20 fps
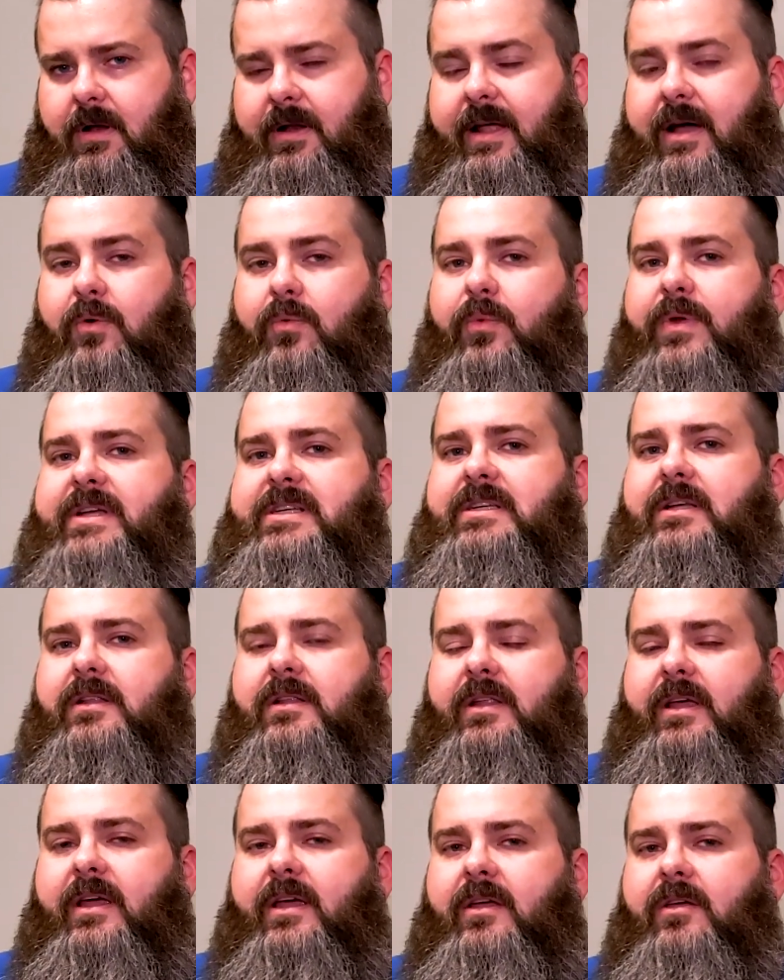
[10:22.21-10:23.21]
Now,
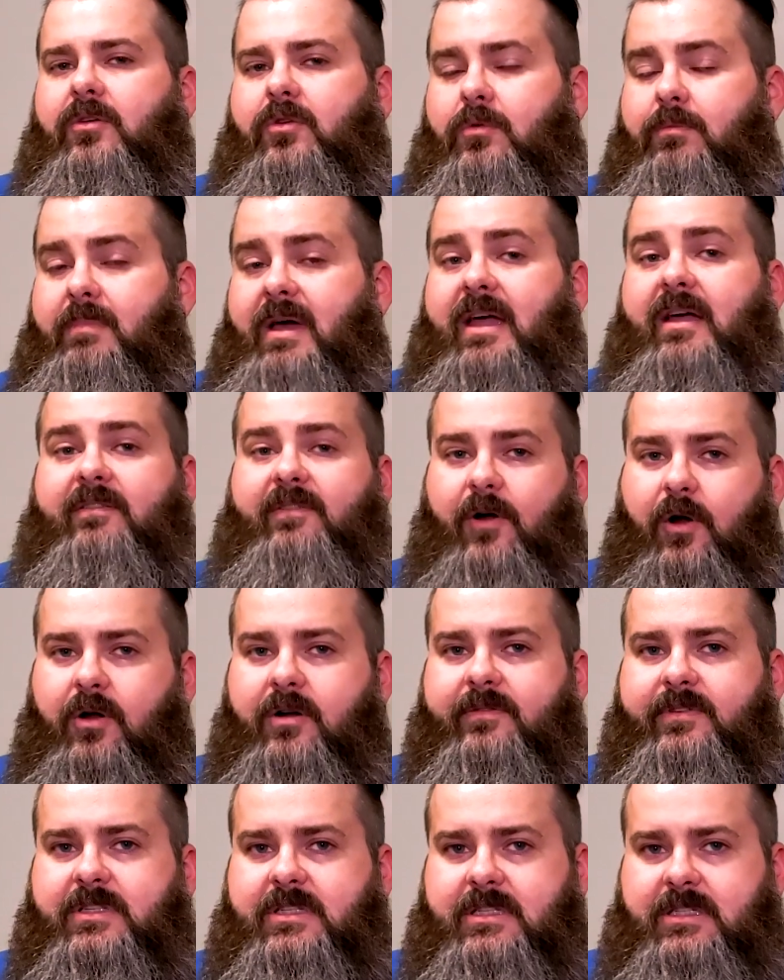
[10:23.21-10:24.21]
recently, you may have
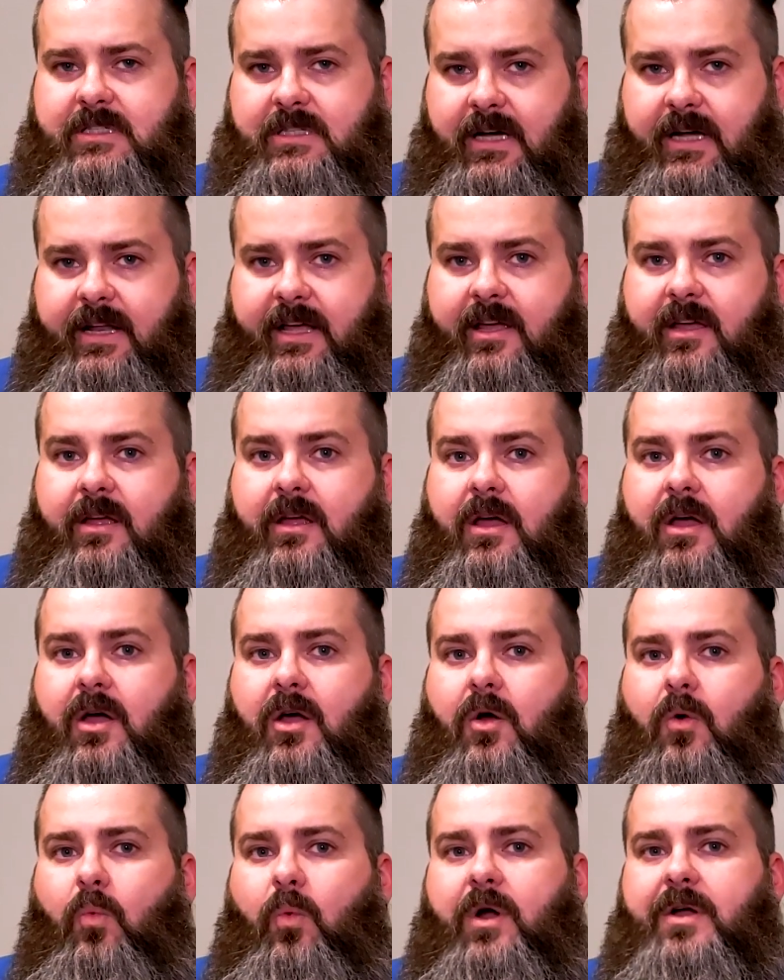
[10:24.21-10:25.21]
heard of a study
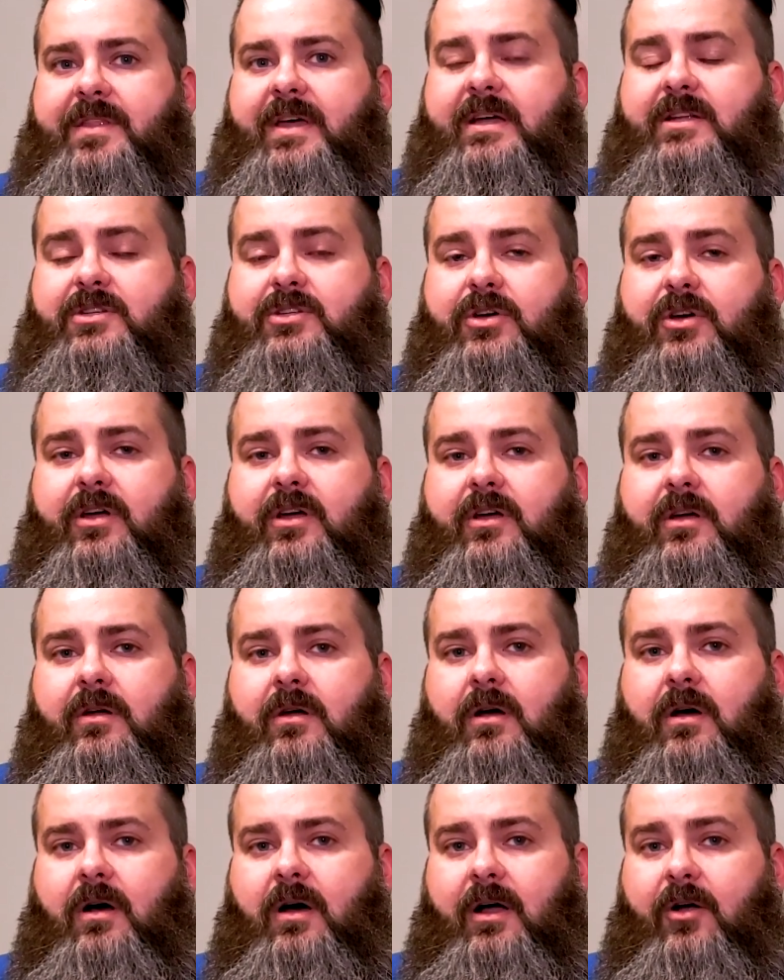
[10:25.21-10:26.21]
where they took
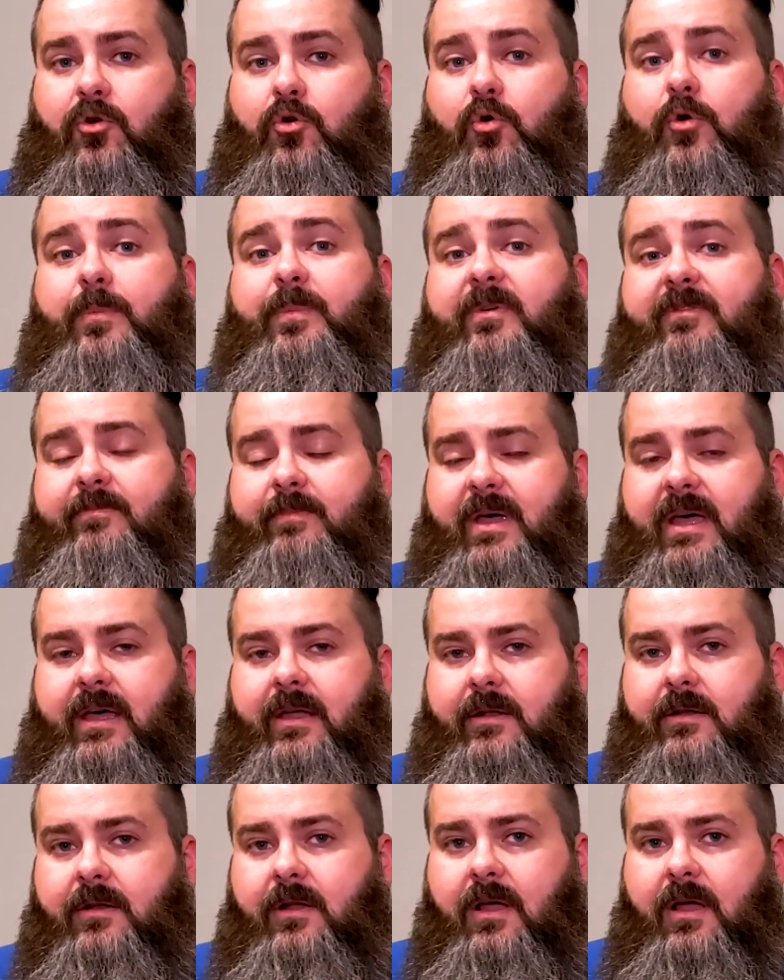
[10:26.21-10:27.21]
a group of
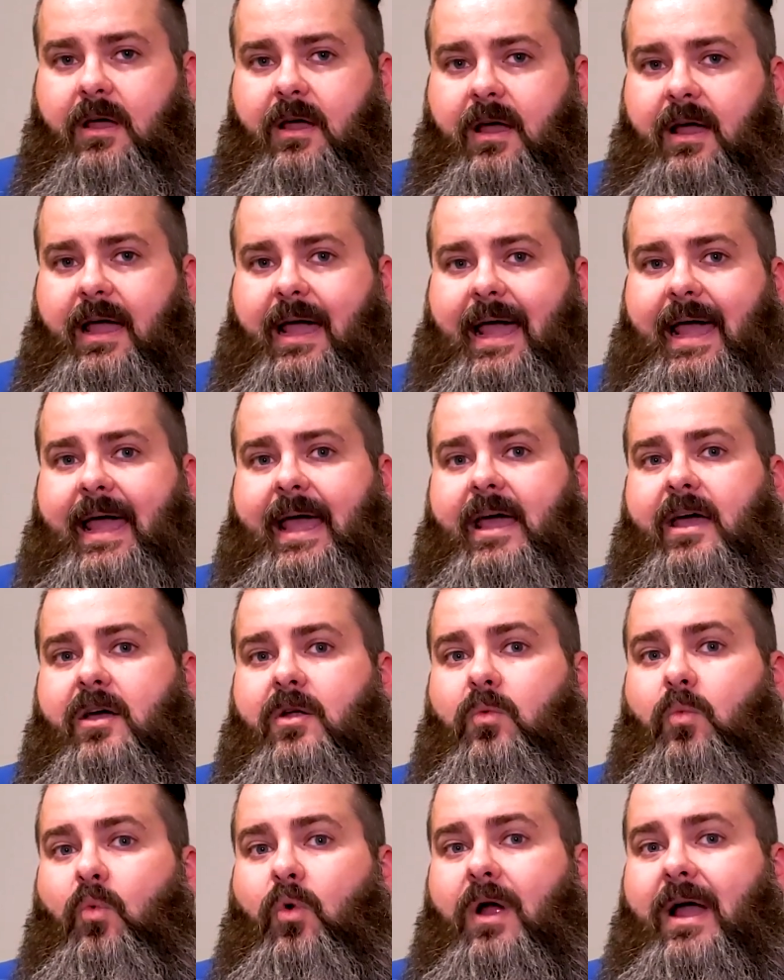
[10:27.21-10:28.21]
men
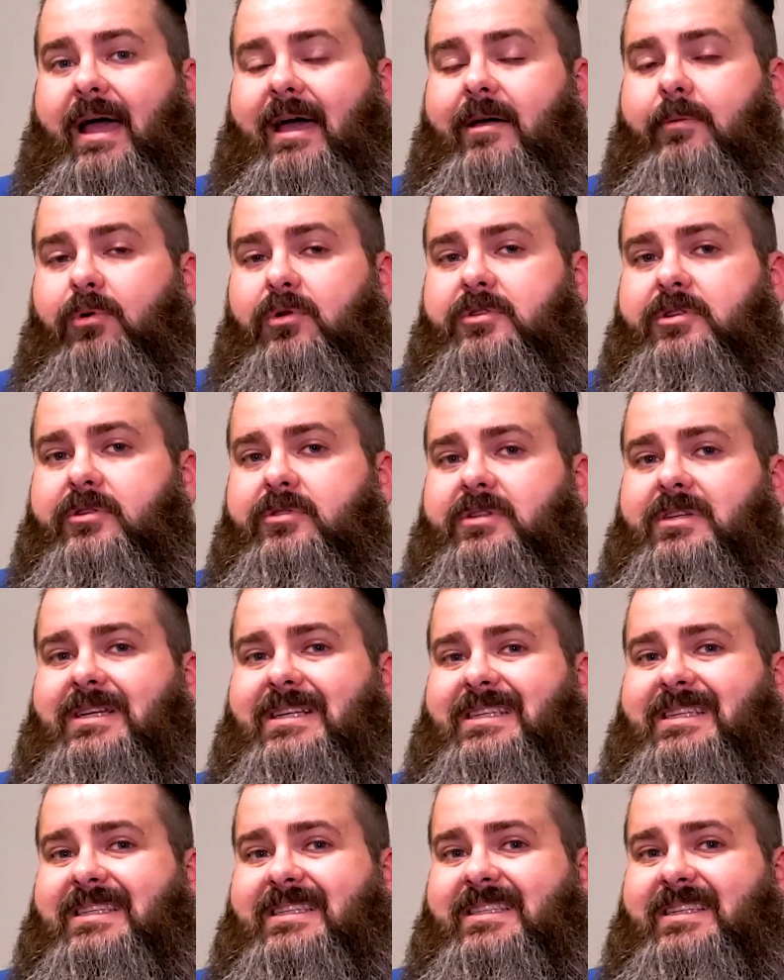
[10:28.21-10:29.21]
and were able to
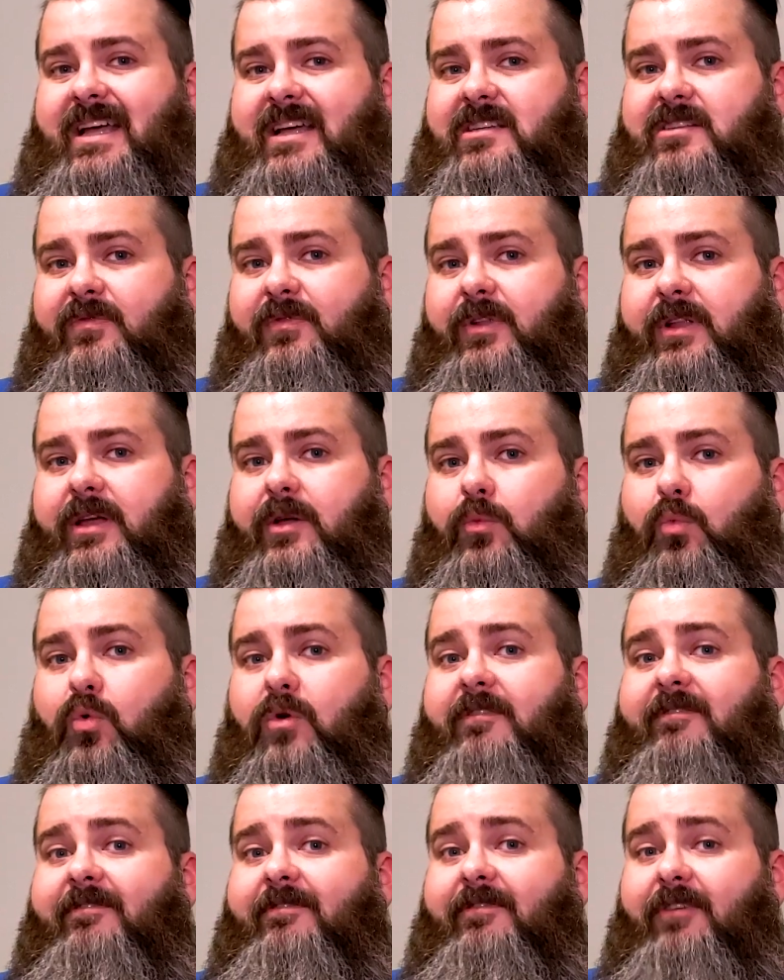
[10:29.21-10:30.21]
successfully
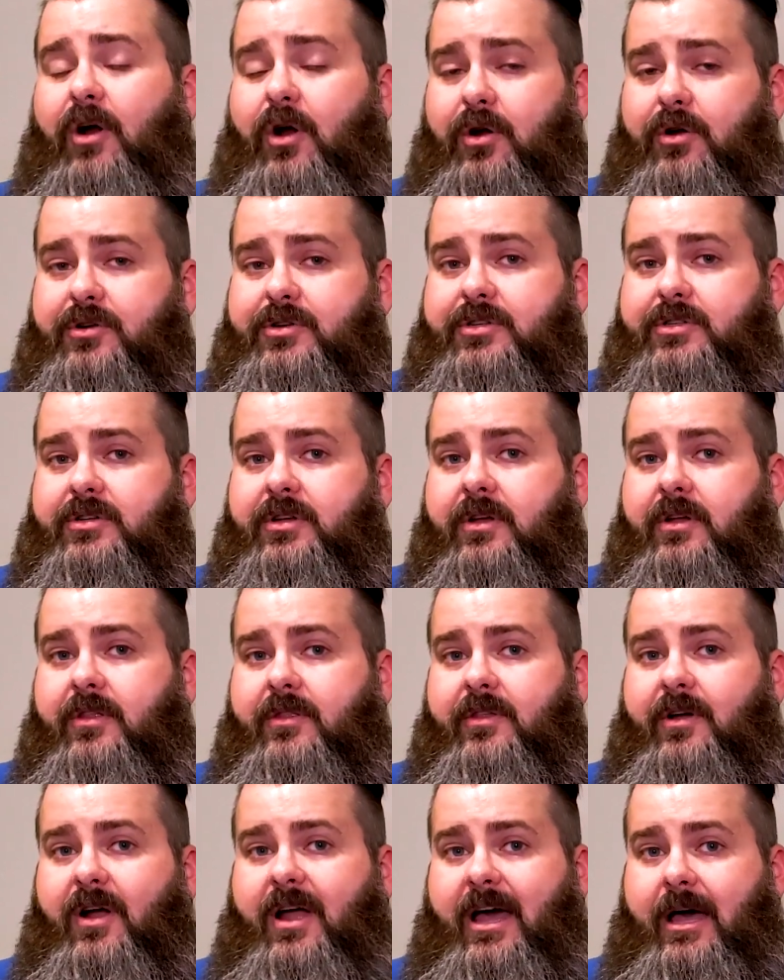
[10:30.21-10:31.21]
reverse
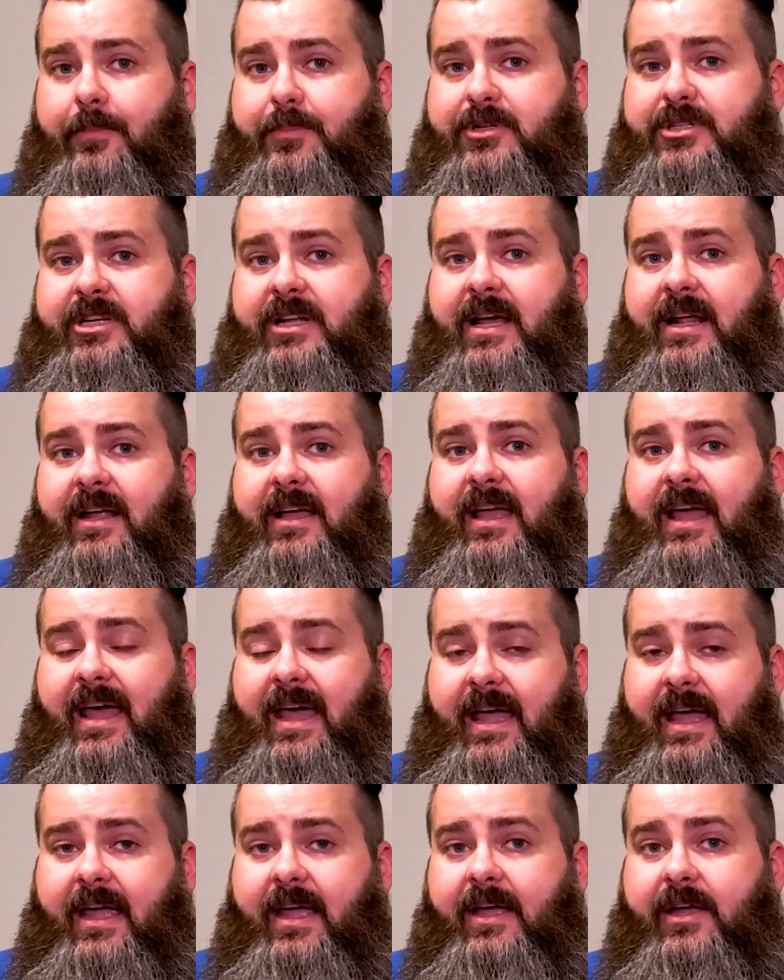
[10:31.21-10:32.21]
their epigenetic
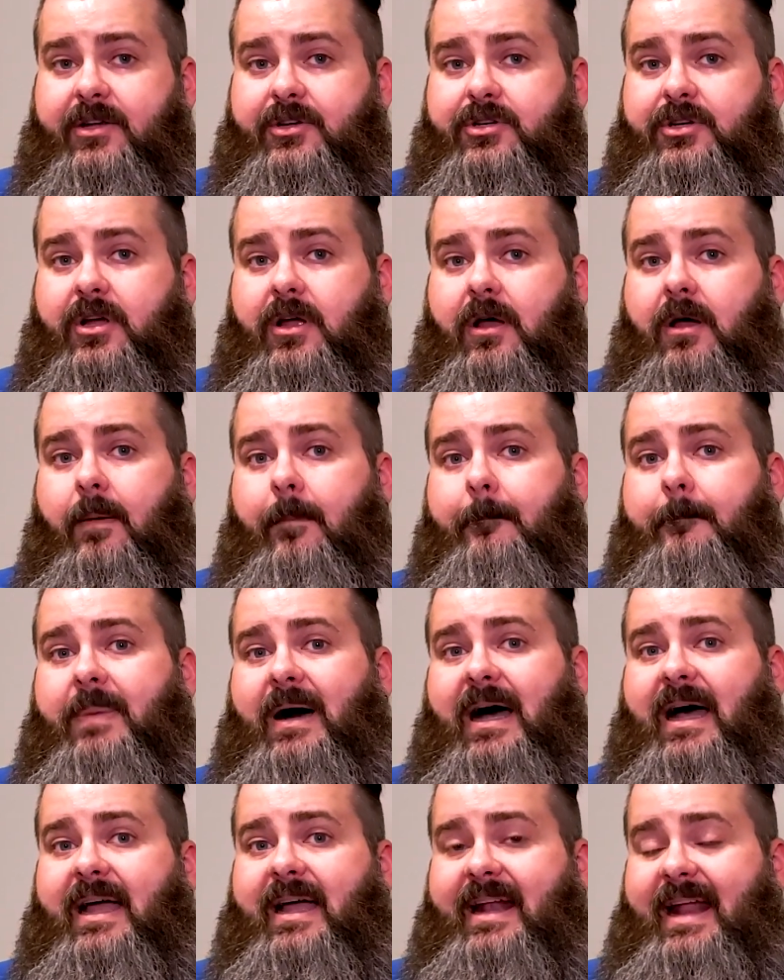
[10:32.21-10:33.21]
age
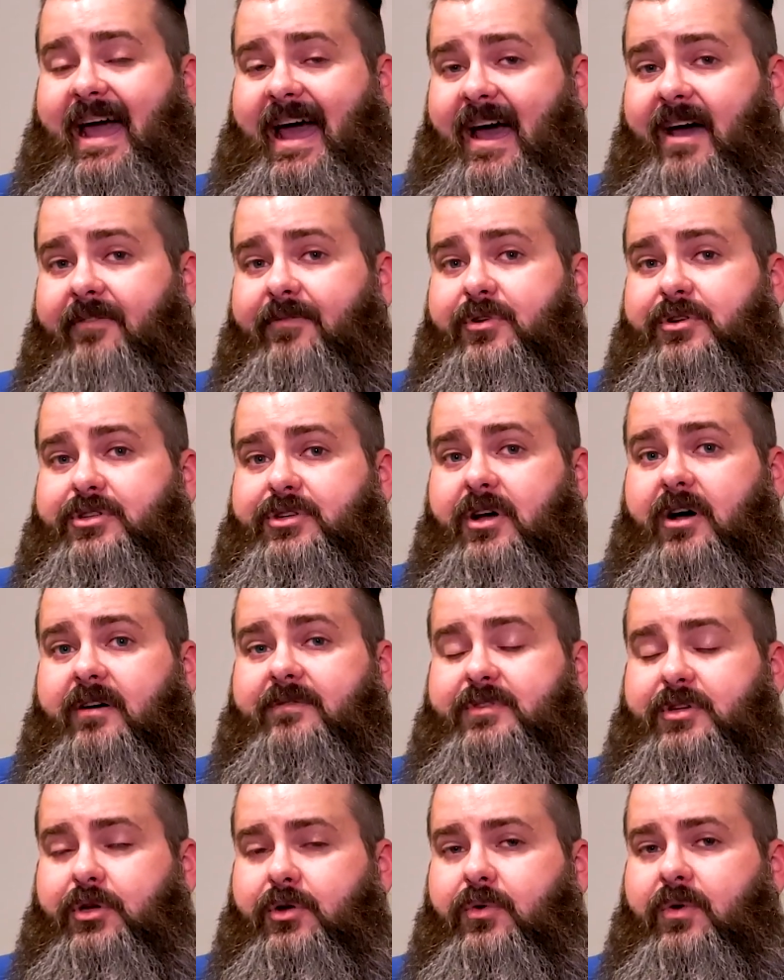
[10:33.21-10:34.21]
by an average
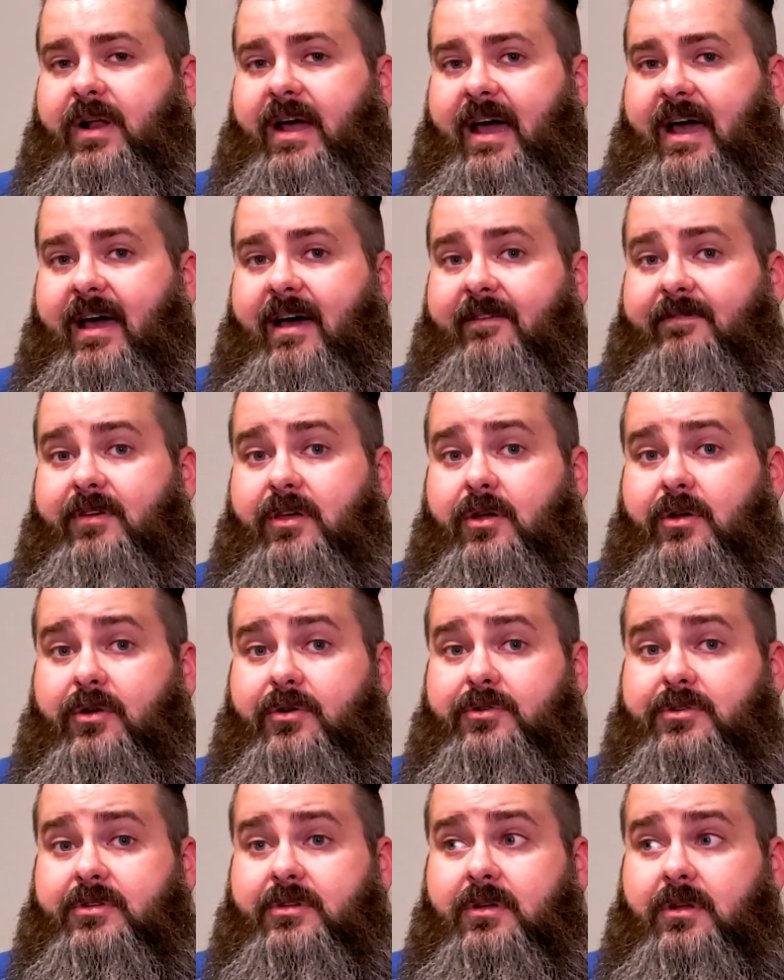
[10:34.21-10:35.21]
of 2.5
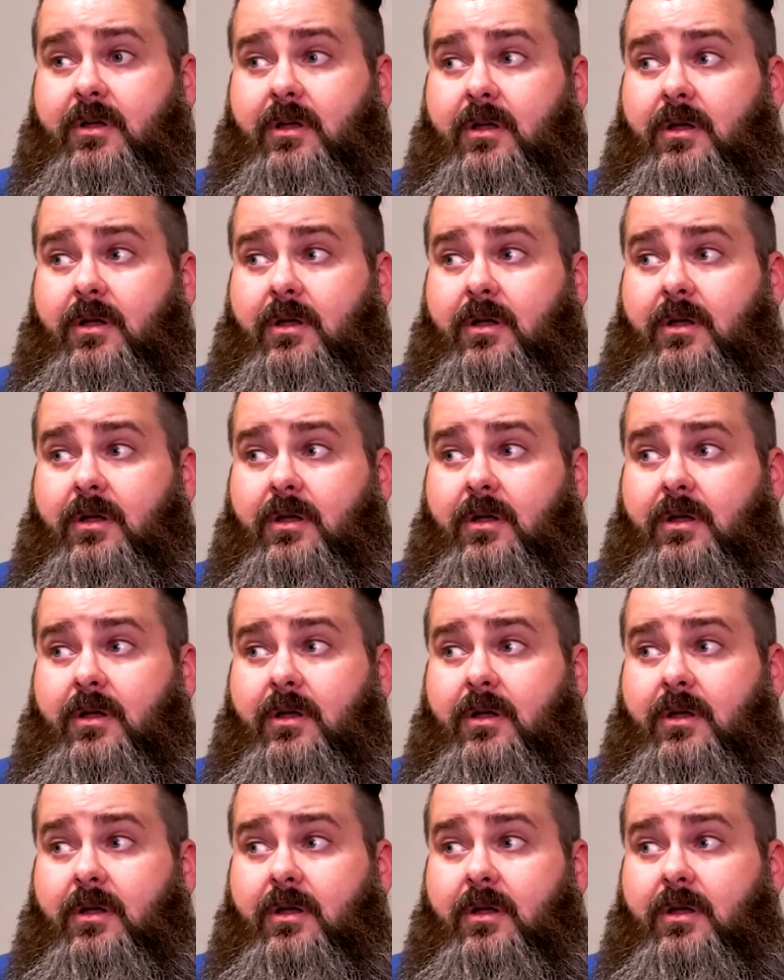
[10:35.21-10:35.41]
years.